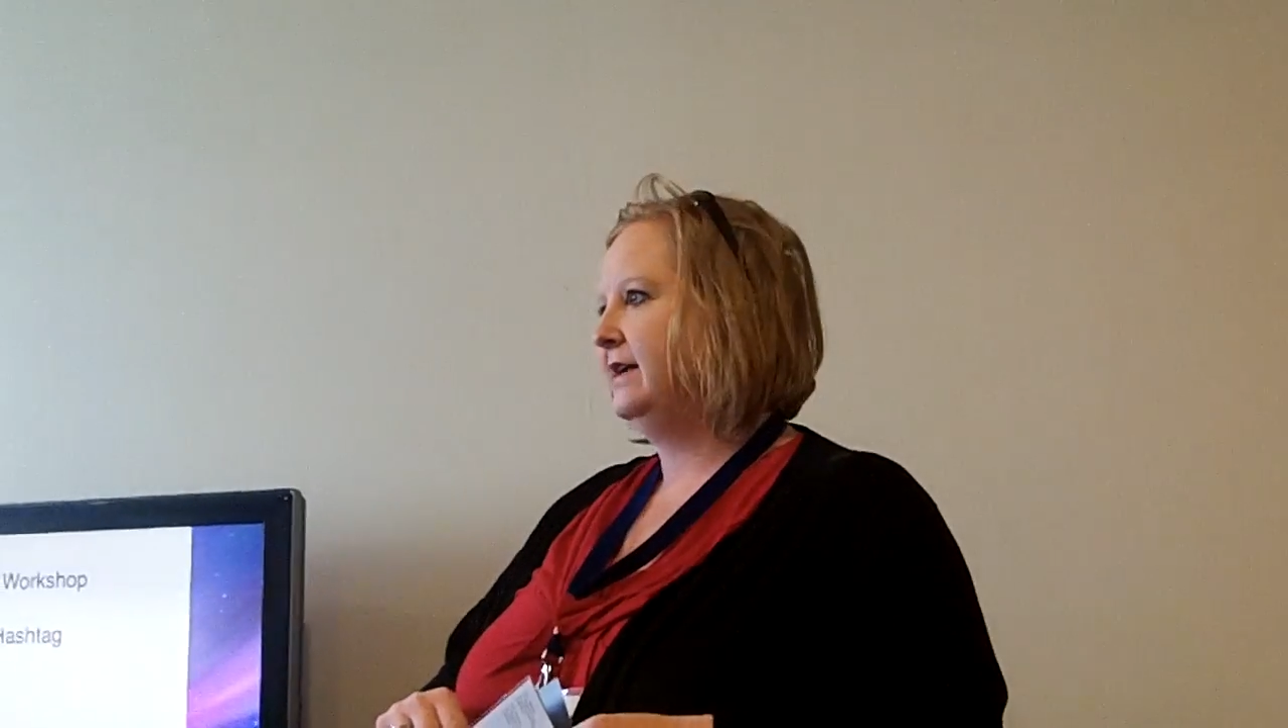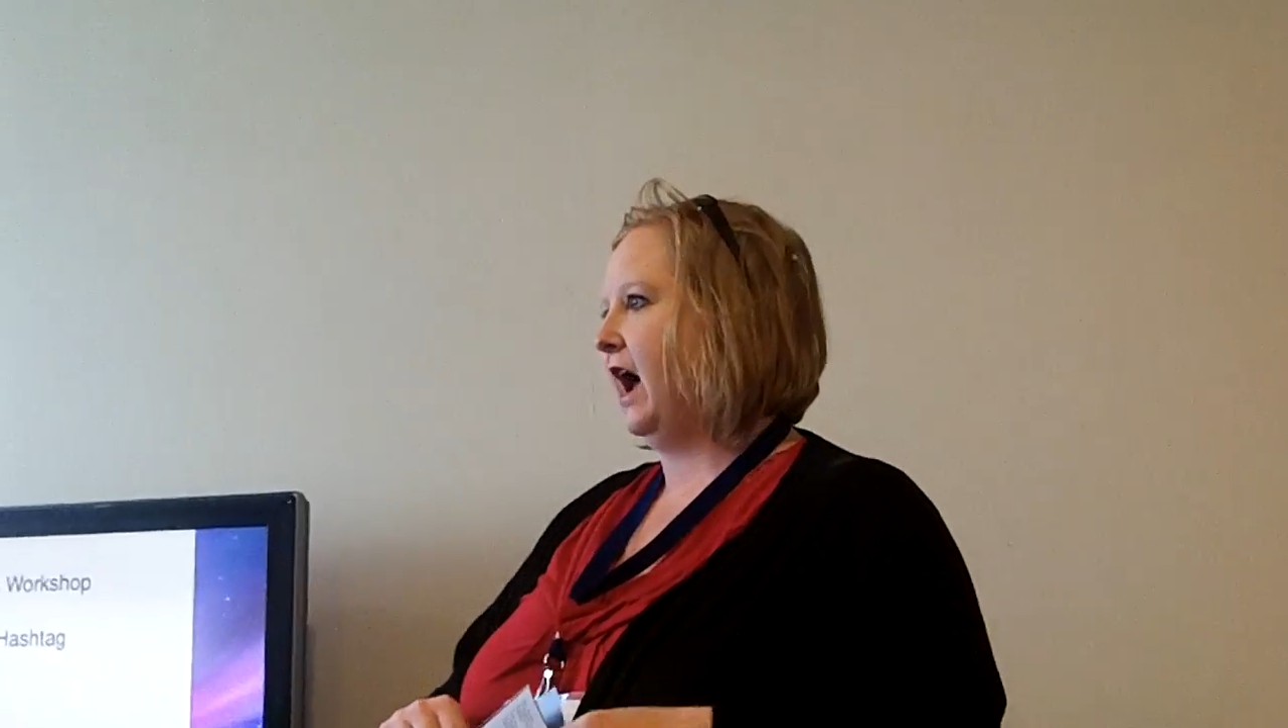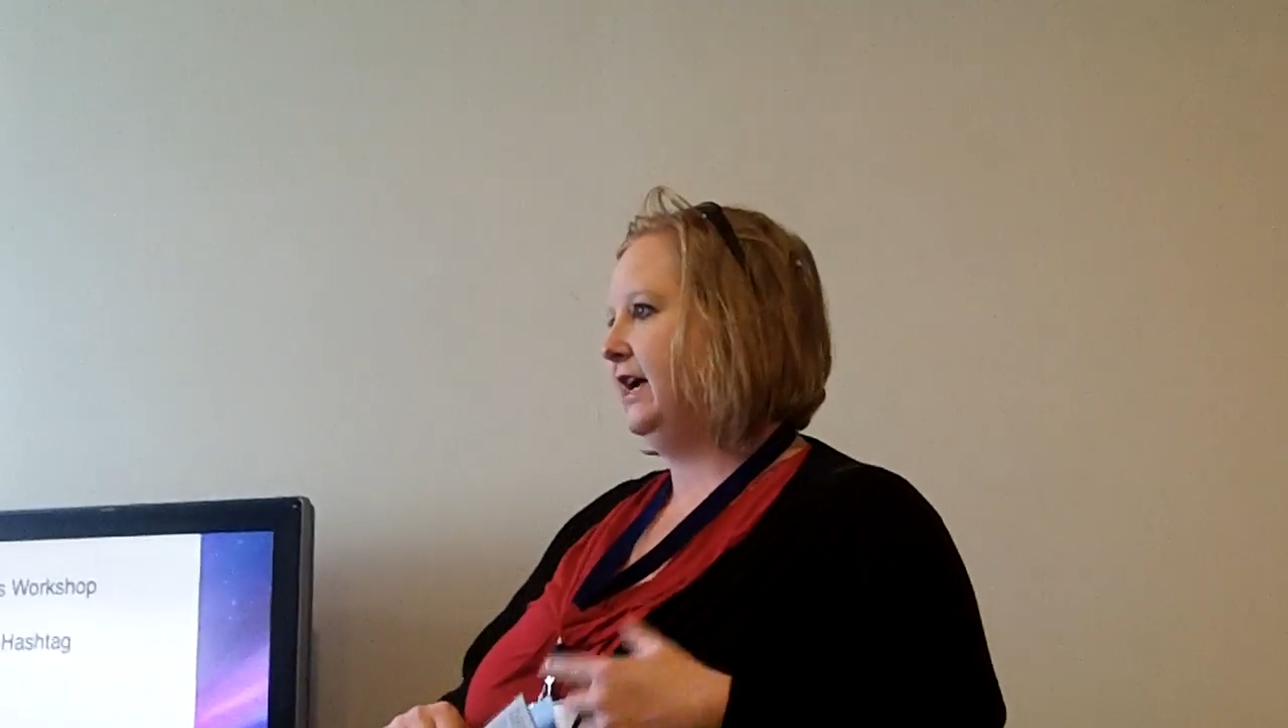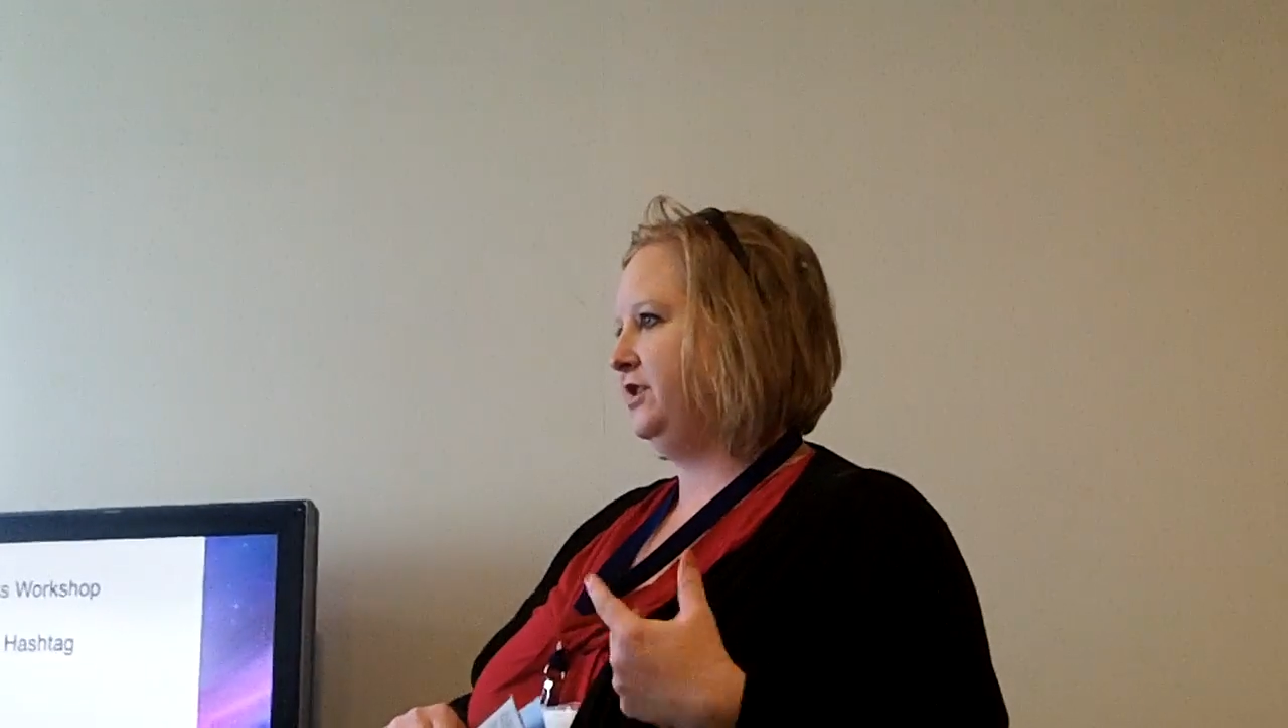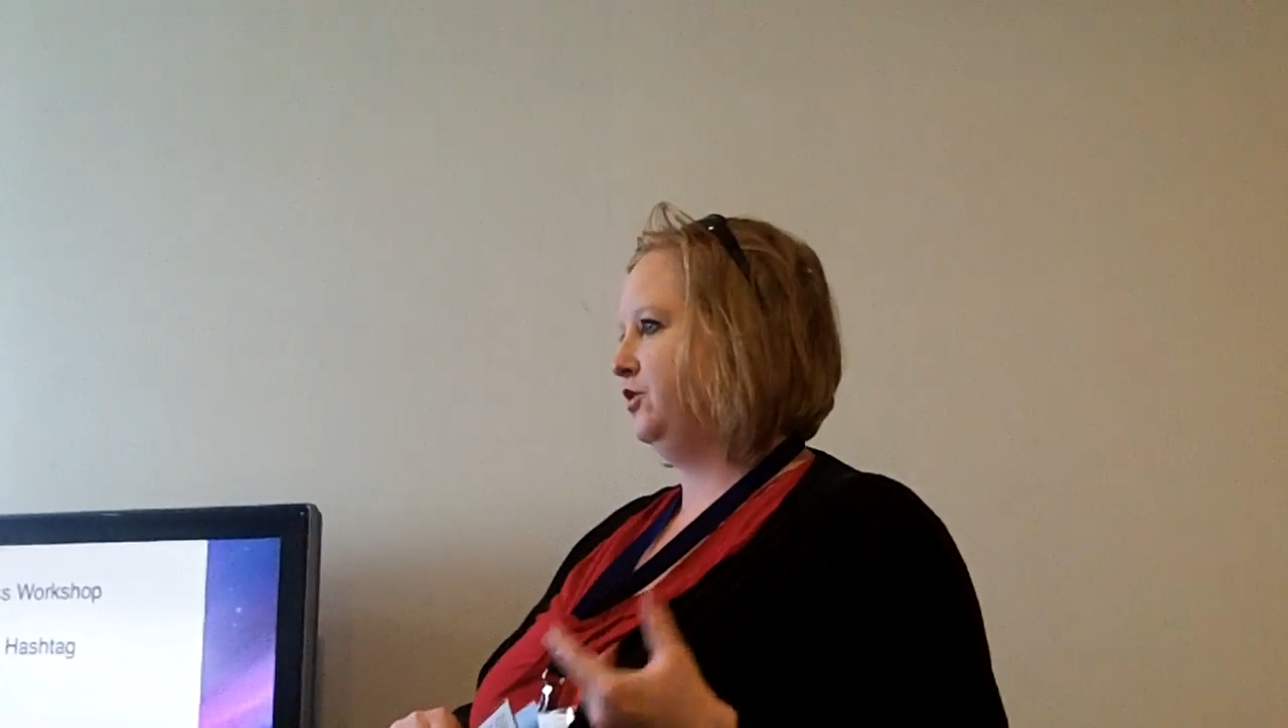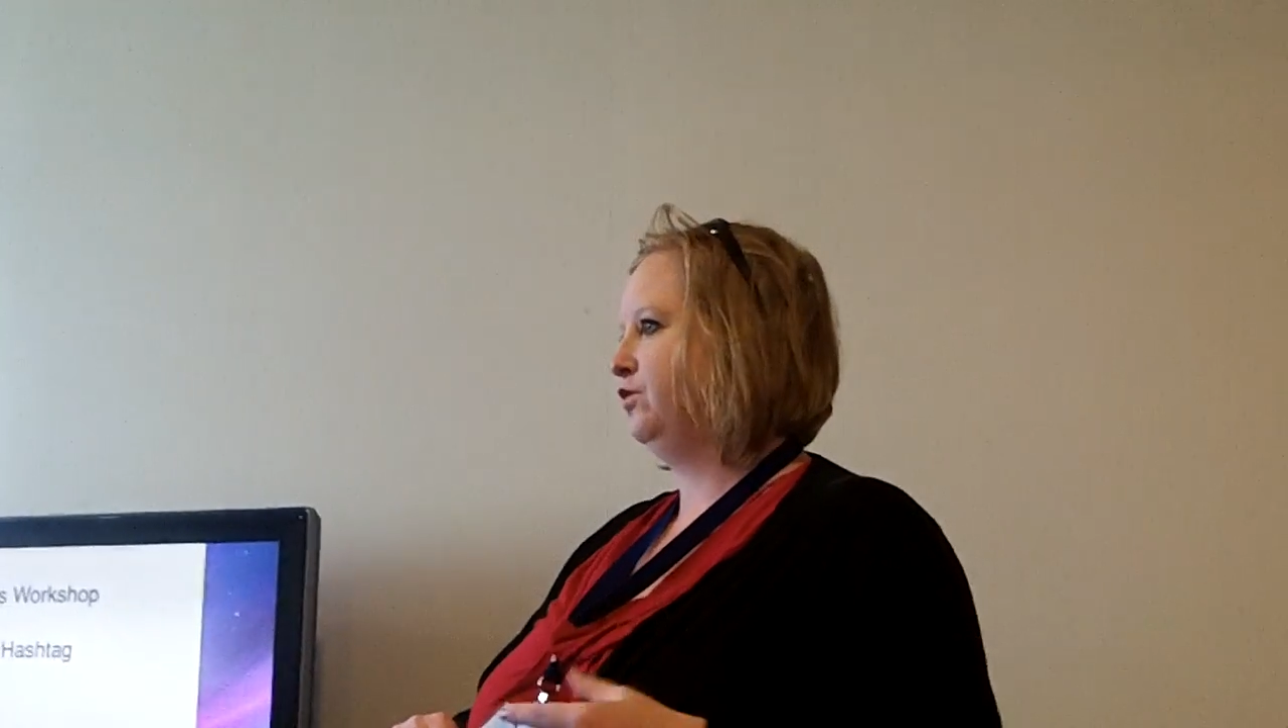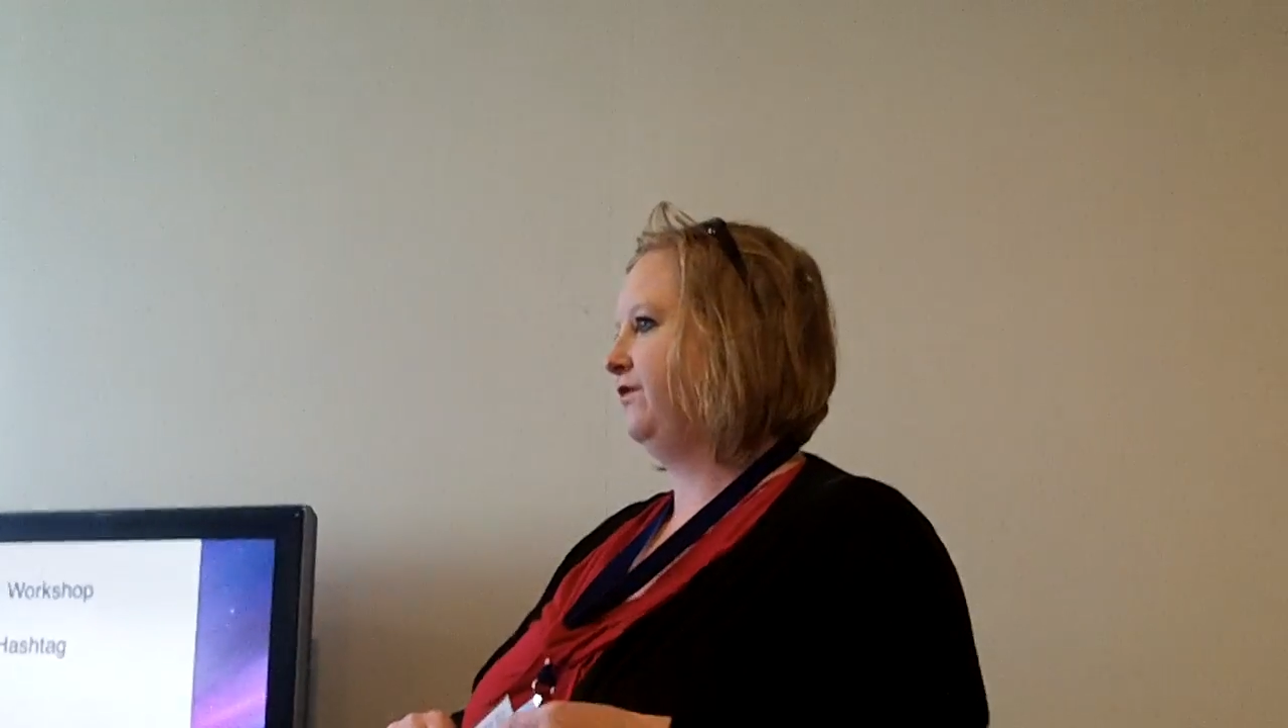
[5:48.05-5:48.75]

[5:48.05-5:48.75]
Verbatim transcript: I do